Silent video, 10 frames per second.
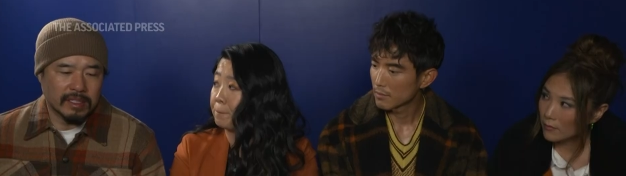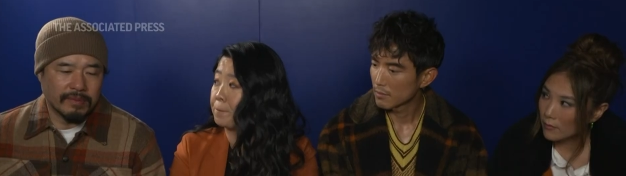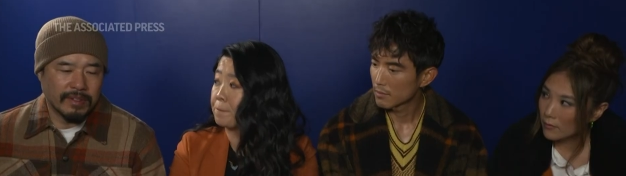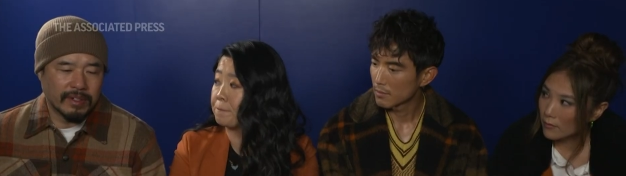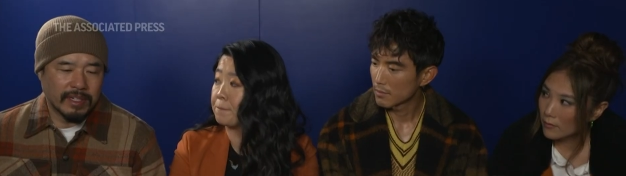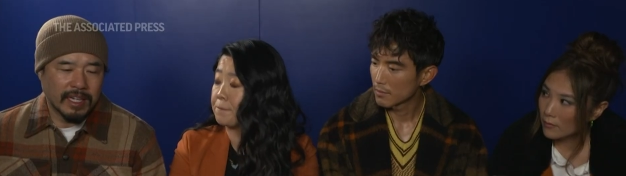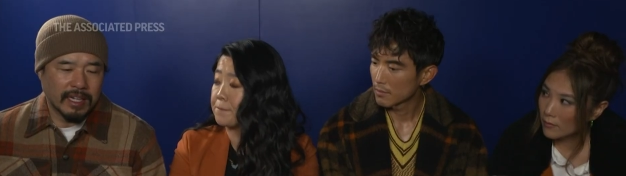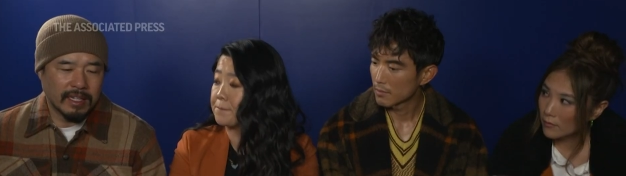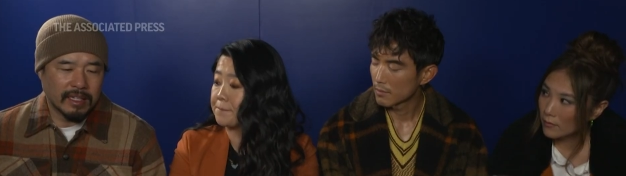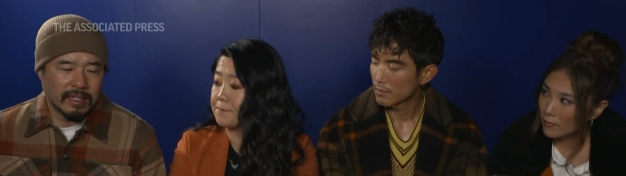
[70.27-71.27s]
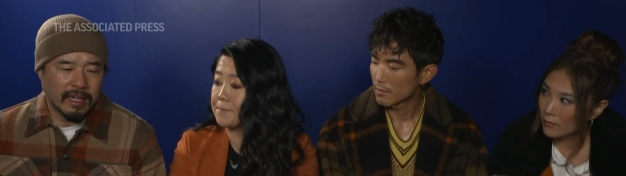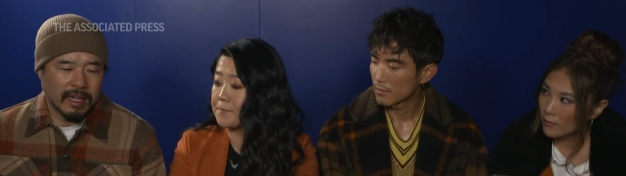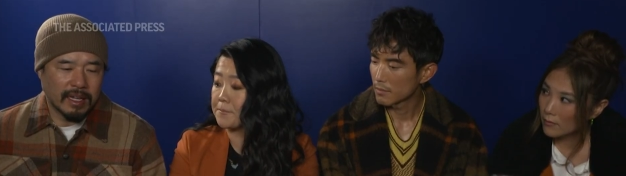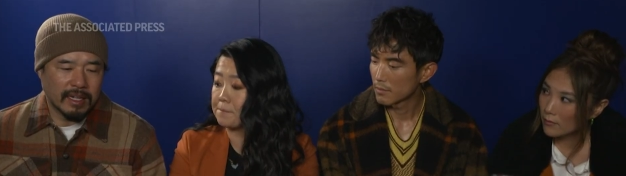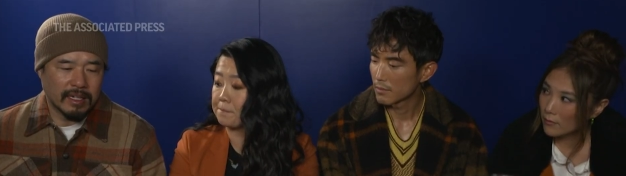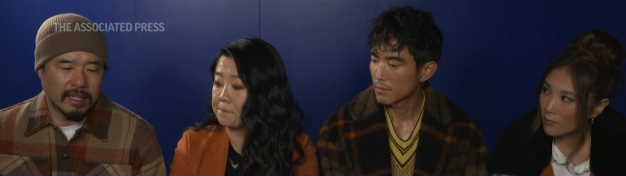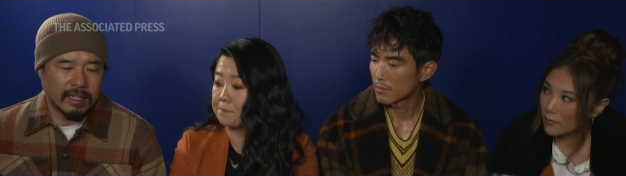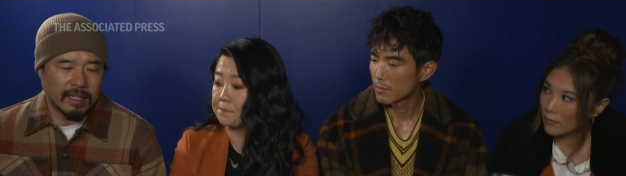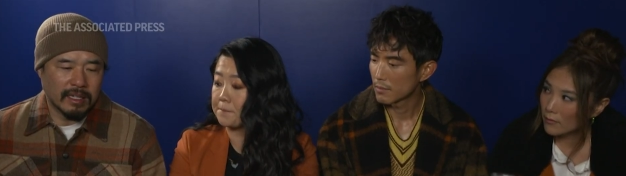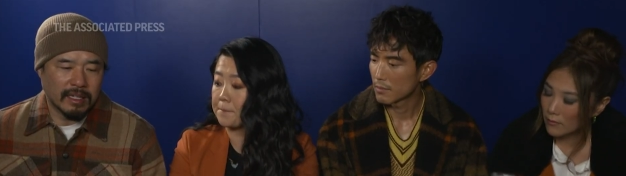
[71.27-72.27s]
Speaker 1: infuriating, and
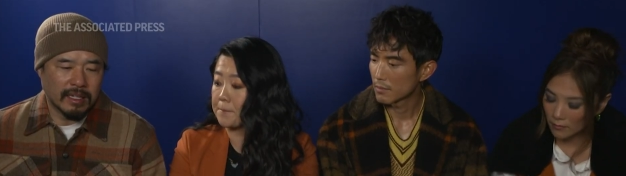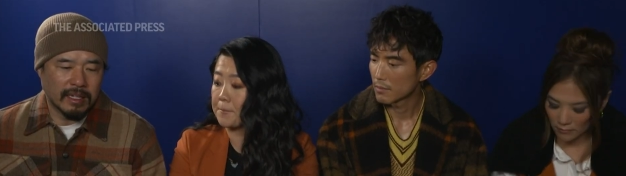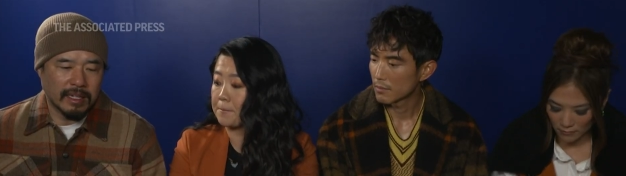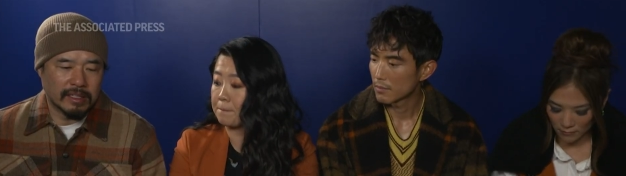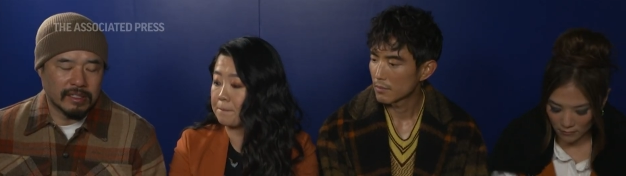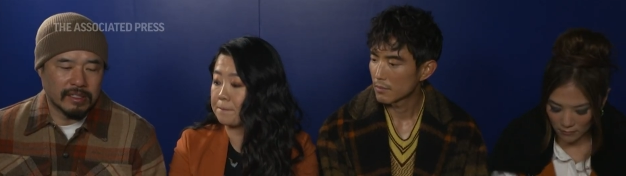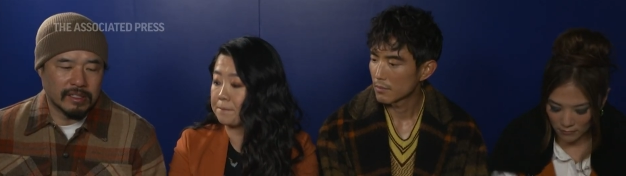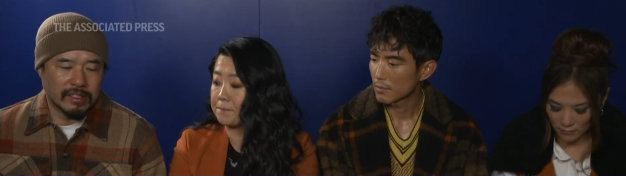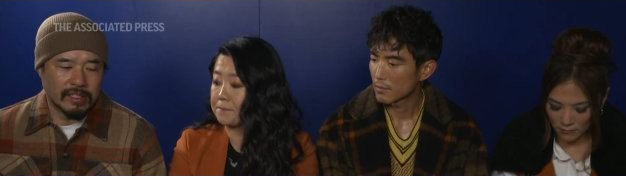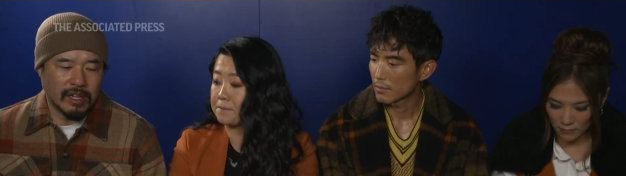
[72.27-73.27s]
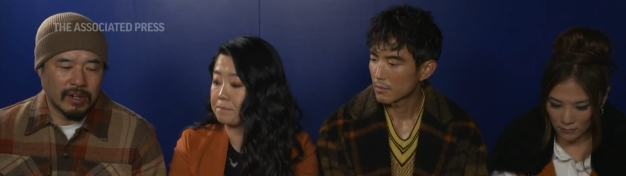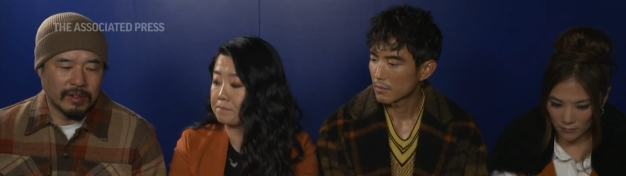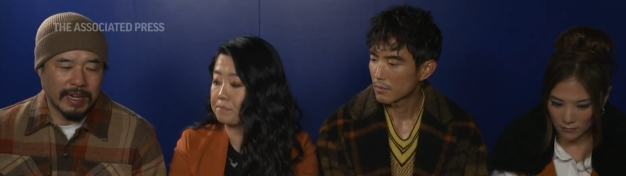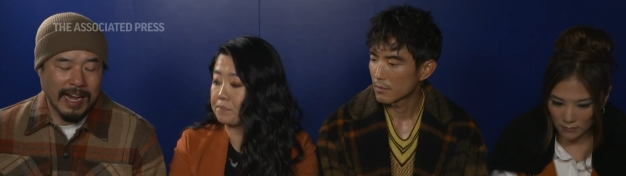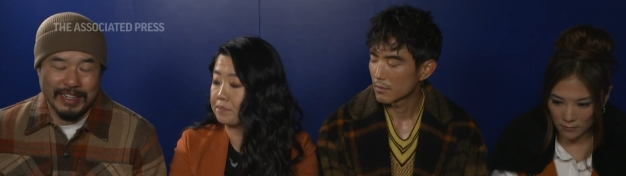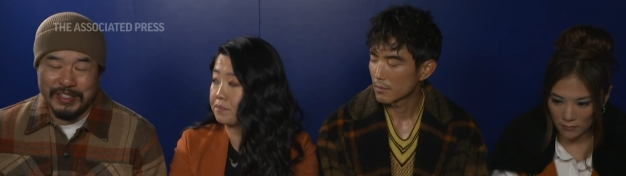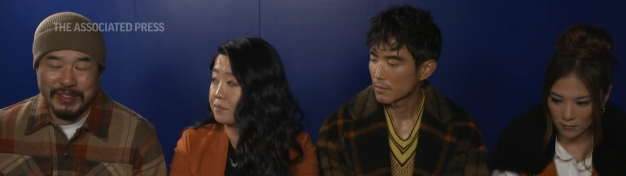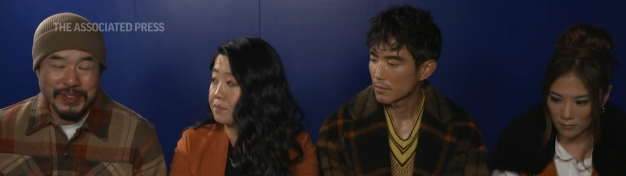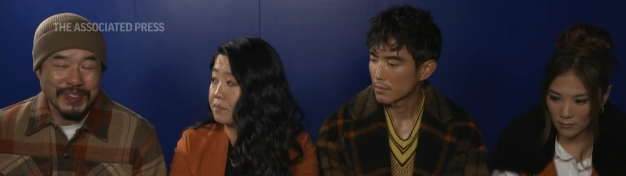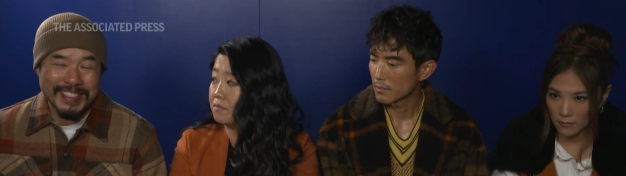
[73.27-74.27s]
it, it's so not
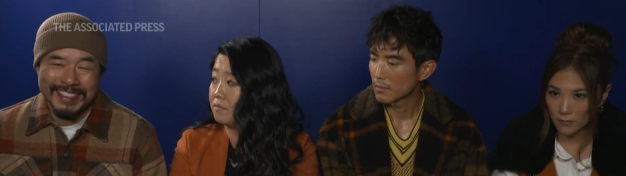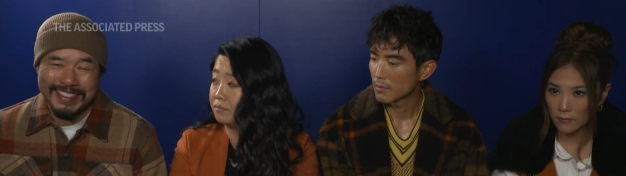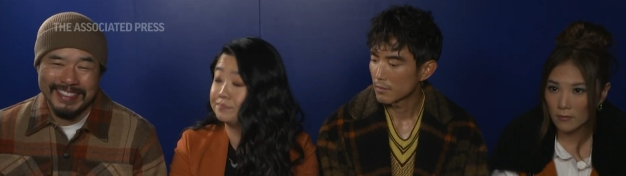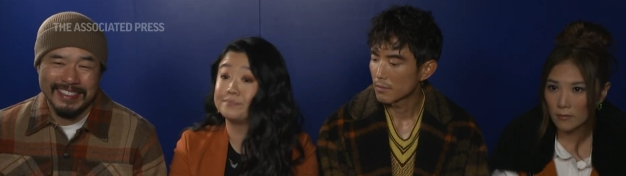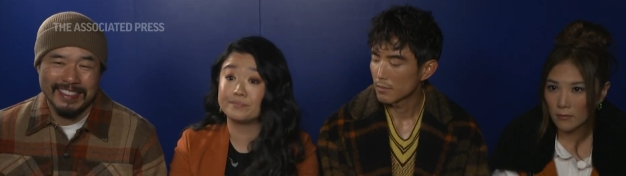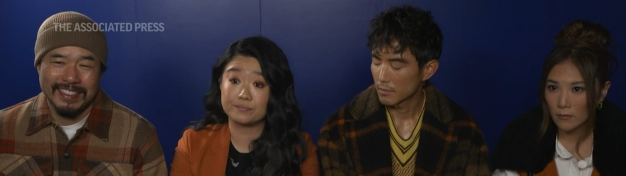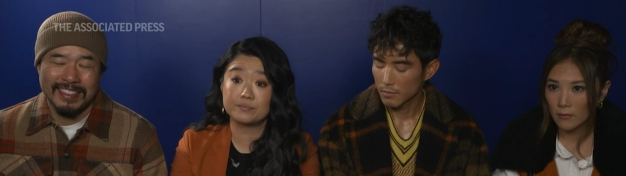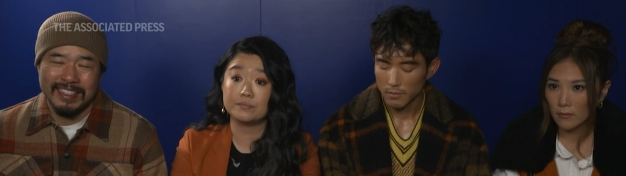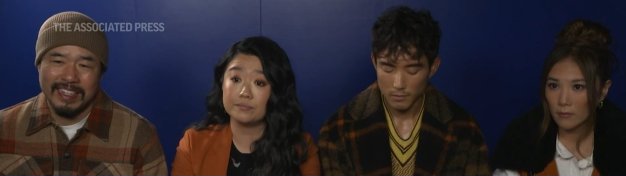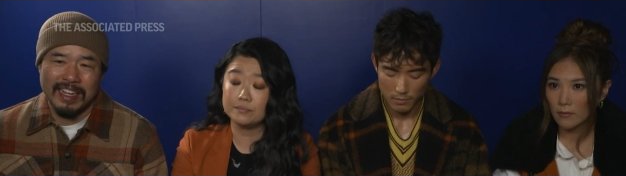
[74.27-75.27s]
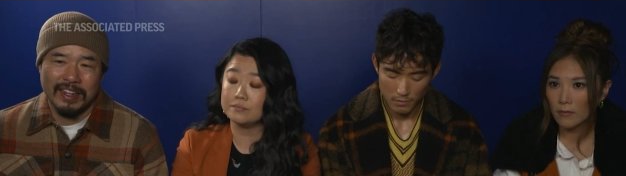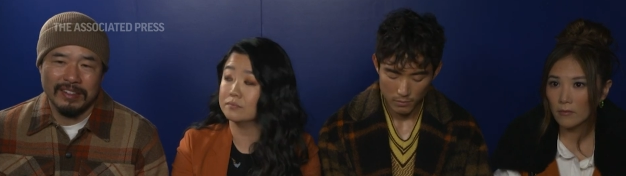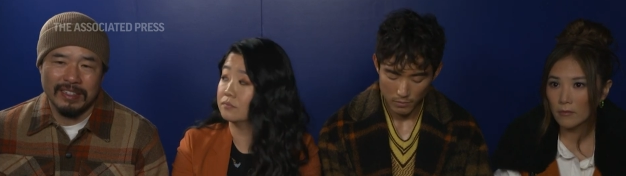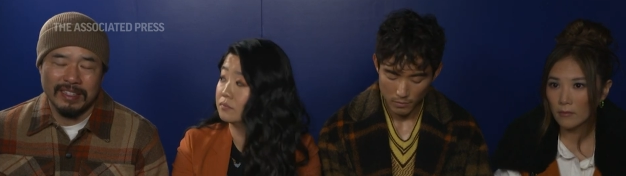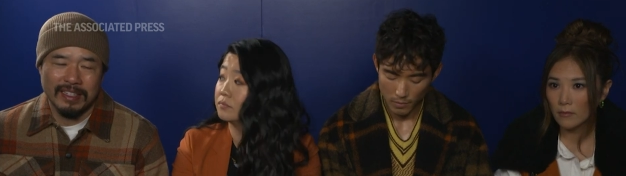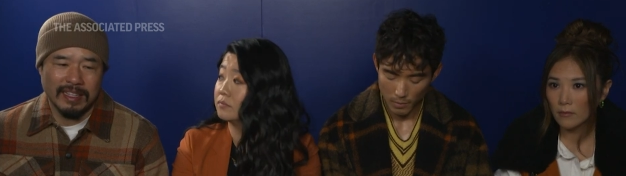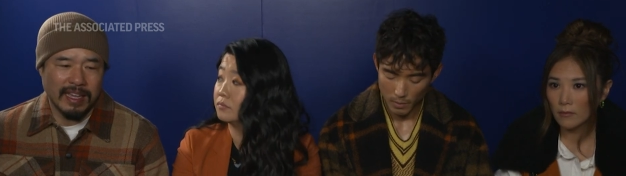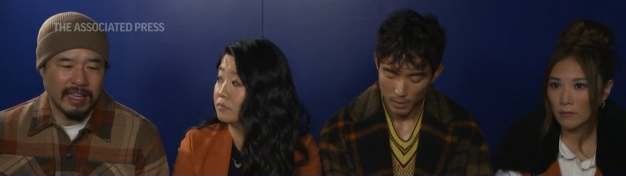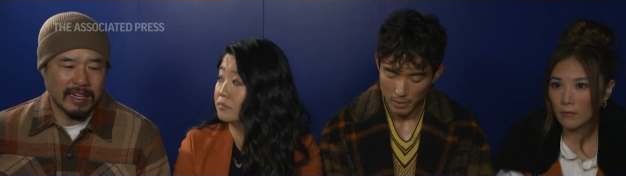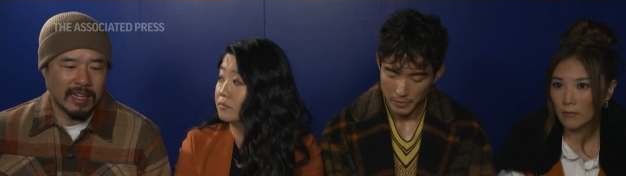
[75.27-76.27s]
new, you know?
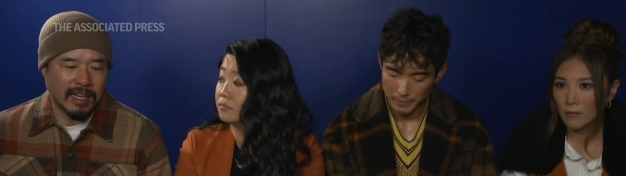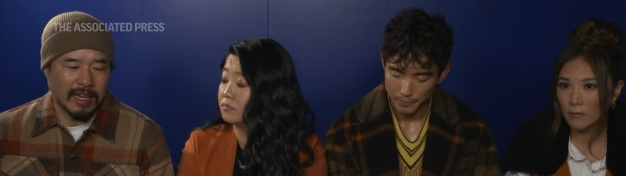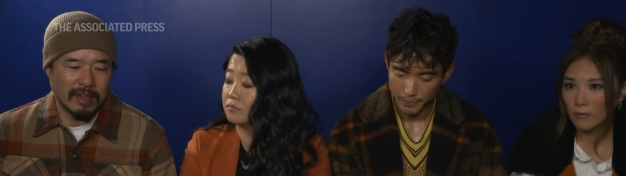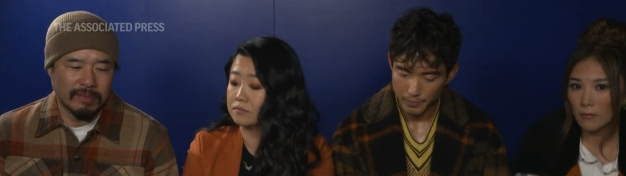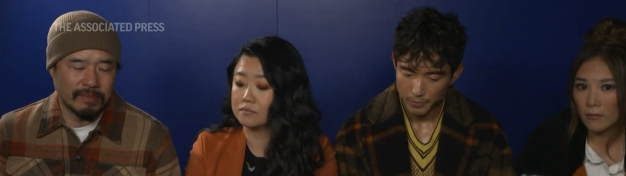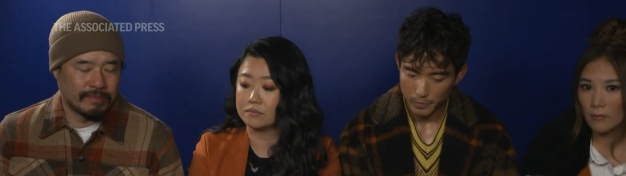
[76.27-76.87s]
And uh,